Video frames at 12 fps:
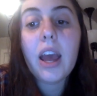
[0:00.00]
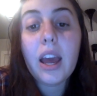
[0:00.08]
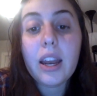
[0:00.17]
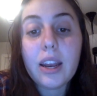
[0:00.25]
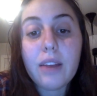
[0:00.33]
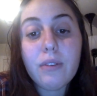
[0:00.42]

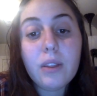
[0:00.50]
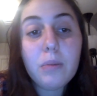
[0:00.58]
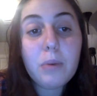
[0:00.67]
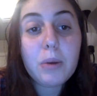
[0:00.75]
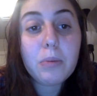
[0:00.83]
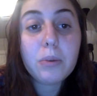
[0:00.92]
and even the
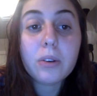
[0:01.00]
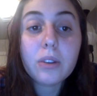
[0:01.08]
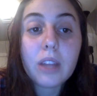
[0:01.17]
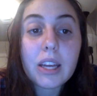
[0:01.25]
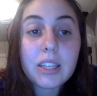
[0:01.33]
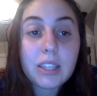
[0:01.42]
people
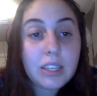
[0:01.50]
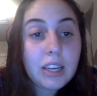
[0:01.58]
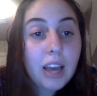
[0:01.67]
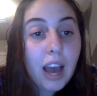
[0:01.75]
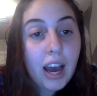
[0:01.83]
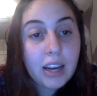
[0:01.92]
they
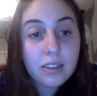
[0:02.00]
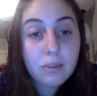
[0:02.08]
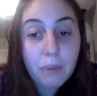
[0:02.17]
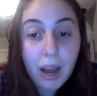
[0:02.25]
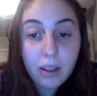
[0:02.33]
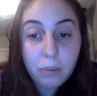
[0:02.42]
see as a
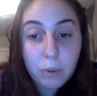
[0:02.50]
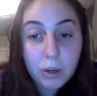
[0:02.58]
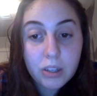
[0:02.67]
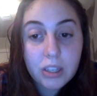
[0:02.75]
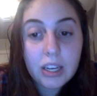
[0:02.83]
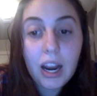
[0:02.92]
math
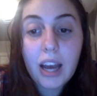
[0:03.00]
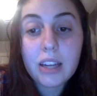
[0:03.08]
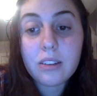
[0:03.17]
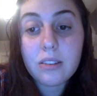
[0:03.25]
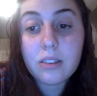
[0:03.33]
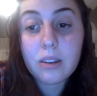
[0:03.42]
person
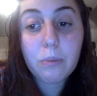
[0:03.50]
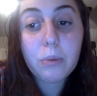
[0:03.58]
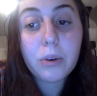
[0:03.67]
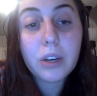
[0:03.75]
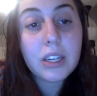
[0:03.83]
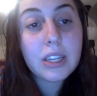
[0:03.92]
has at some
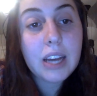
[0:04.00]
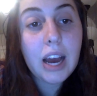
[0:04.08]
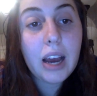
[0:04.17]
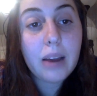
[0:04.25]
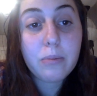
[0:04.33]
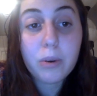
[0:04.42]
point in
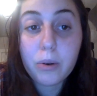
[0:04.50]
time